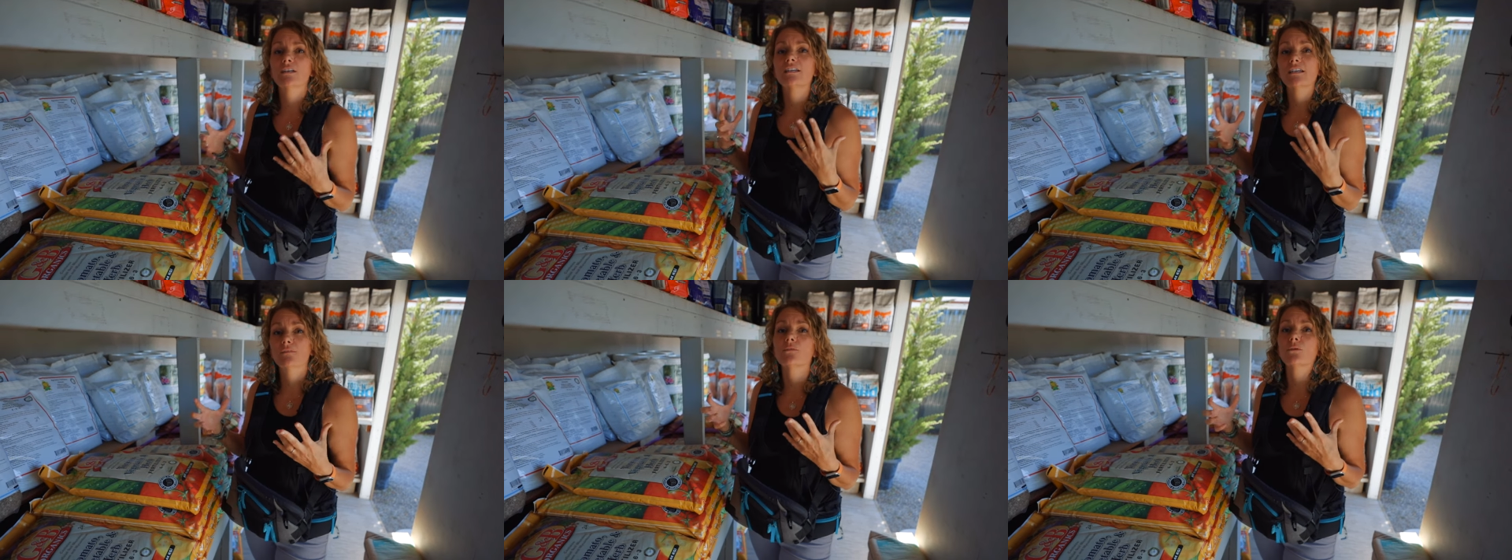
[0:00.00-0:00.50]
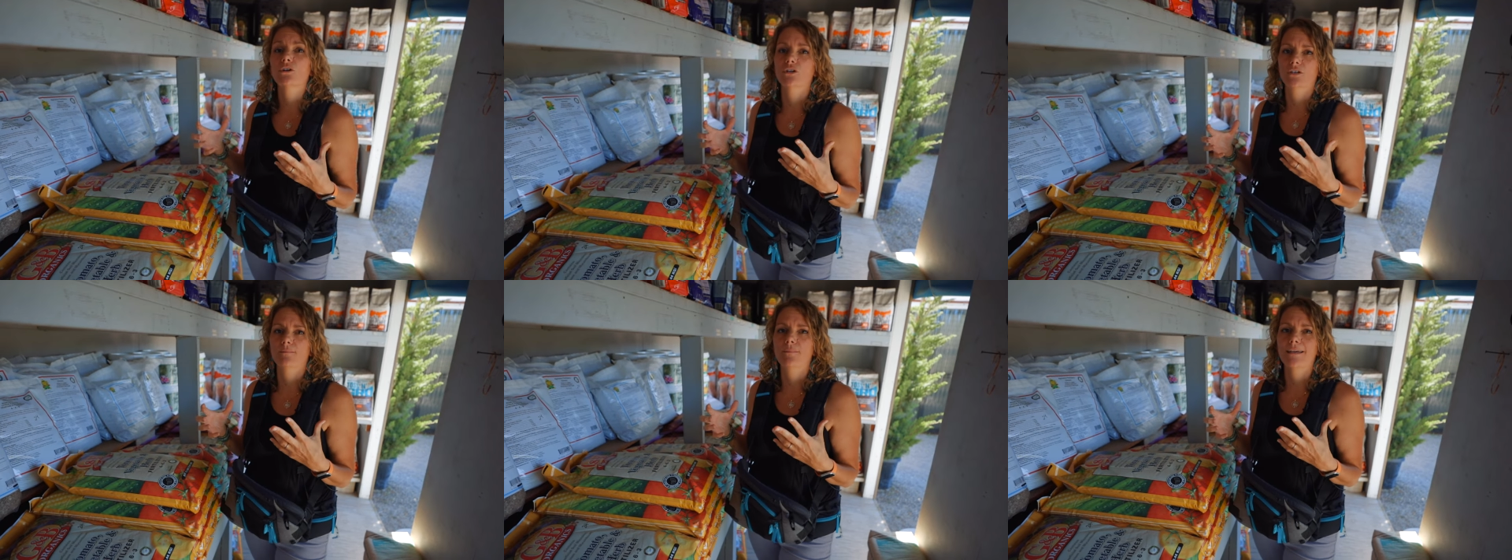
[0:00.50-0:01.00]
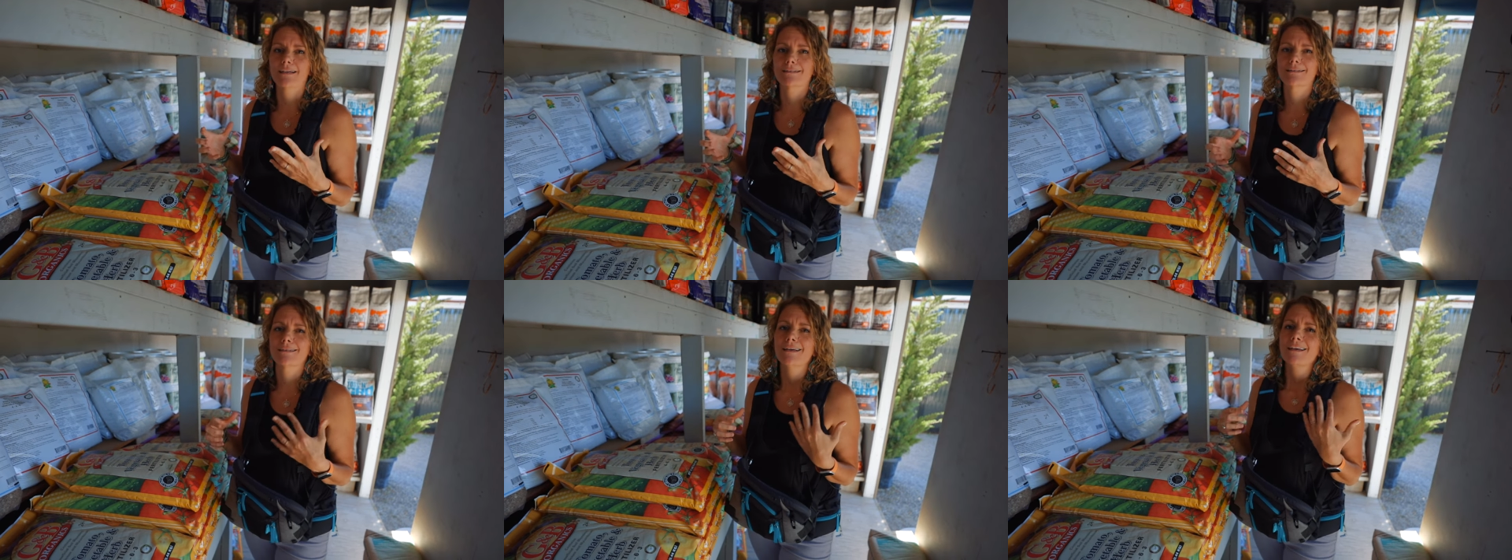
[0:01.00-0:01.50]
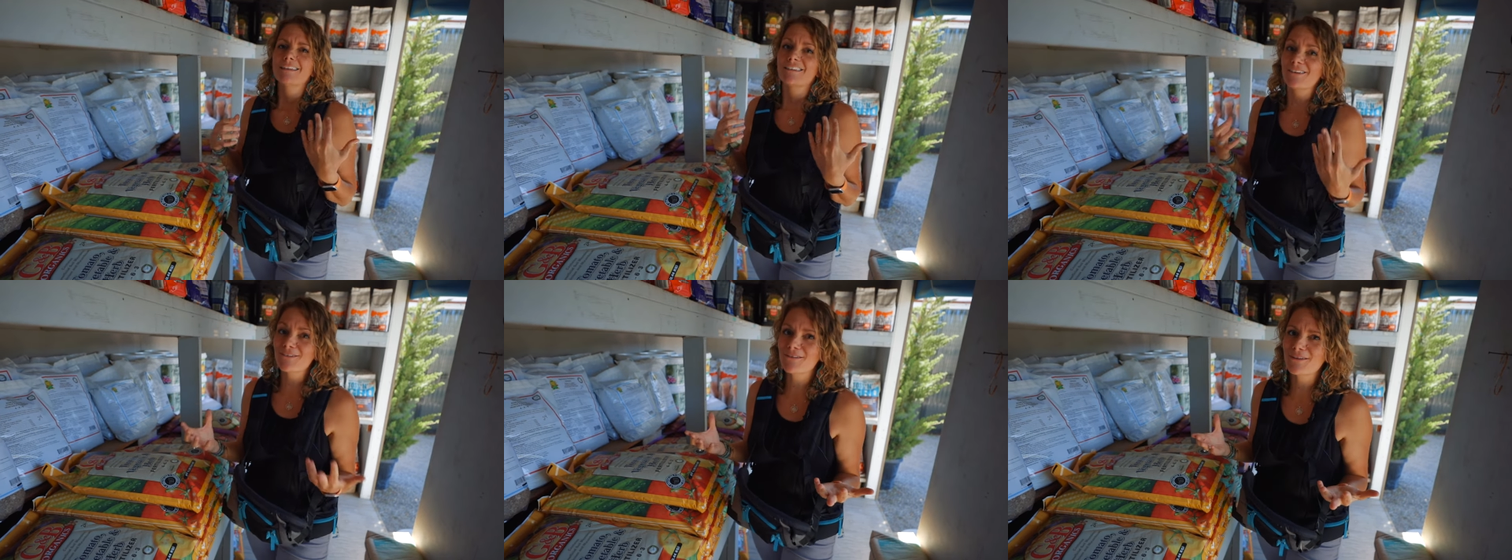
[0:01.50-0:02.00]
to give you a good mix.
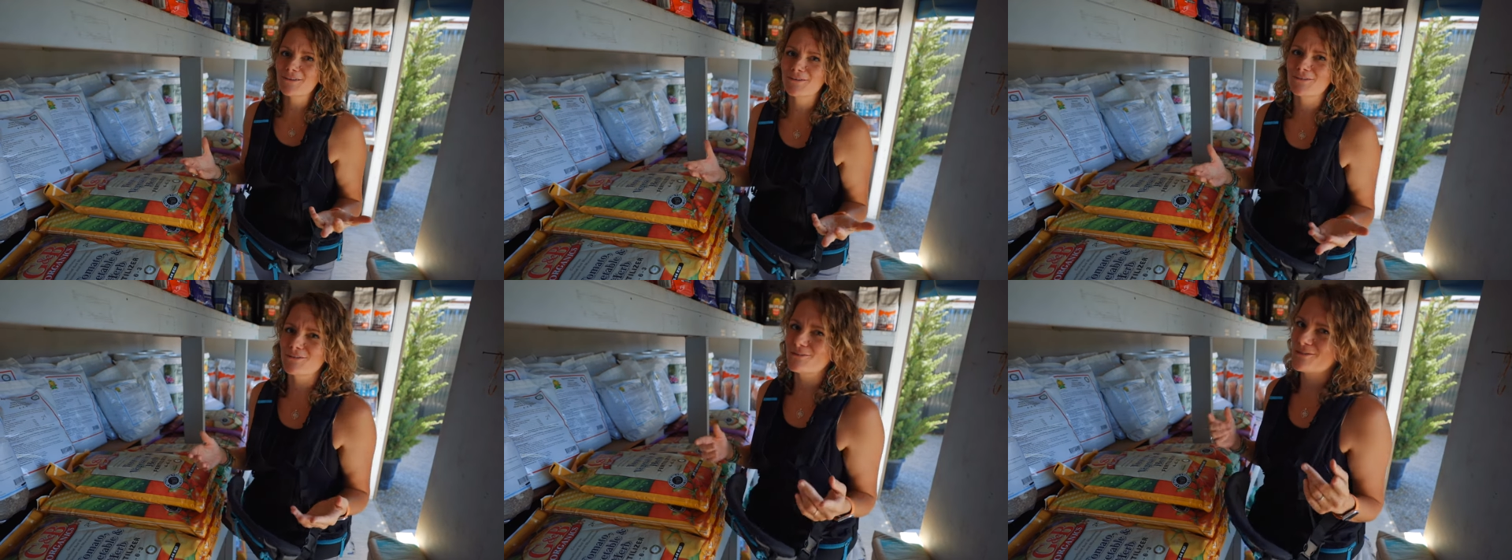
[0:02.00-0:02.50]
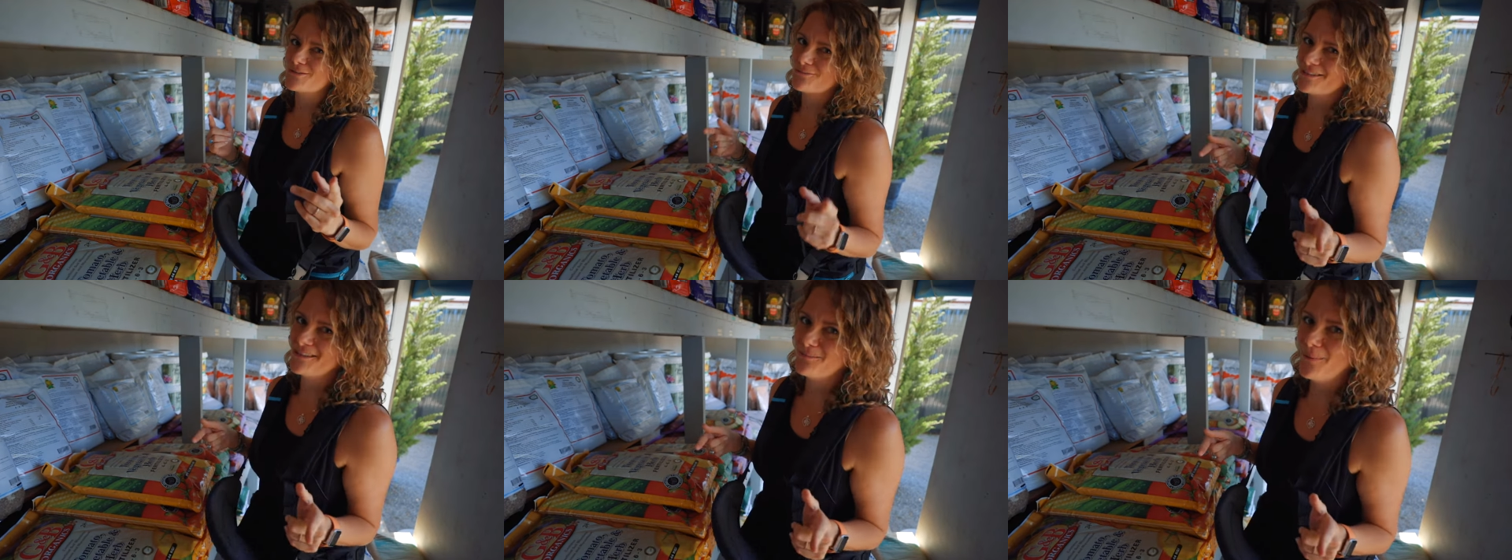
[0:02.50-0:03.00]
The other thing you could do is just read the